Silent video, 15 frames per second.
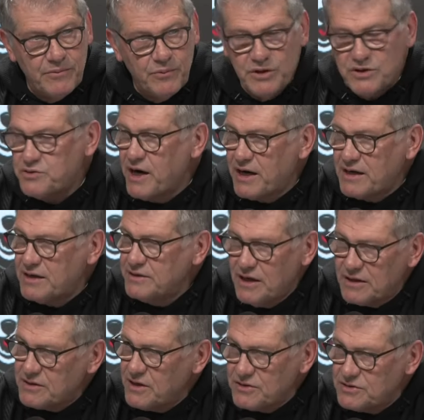we try to
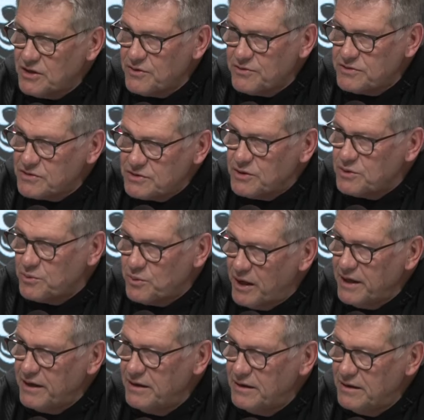conduct ourselves a certain
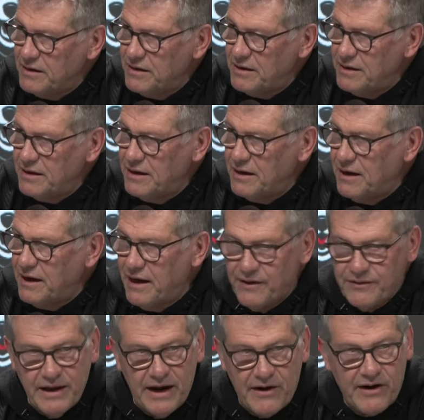way,
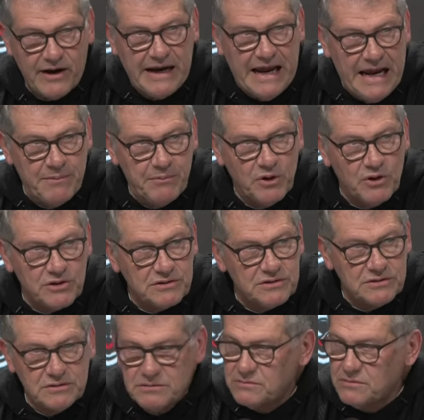and that our game
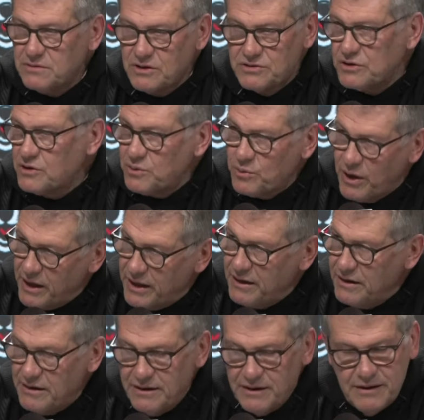looks a certain way.
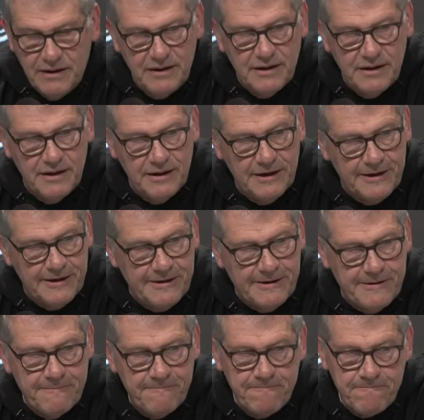
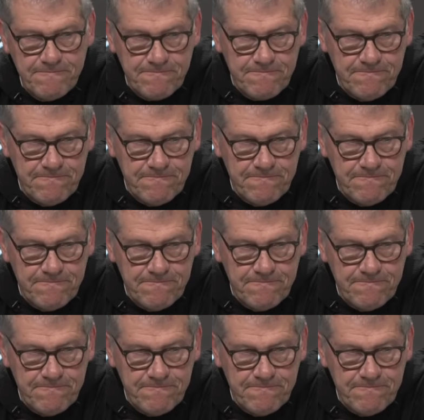And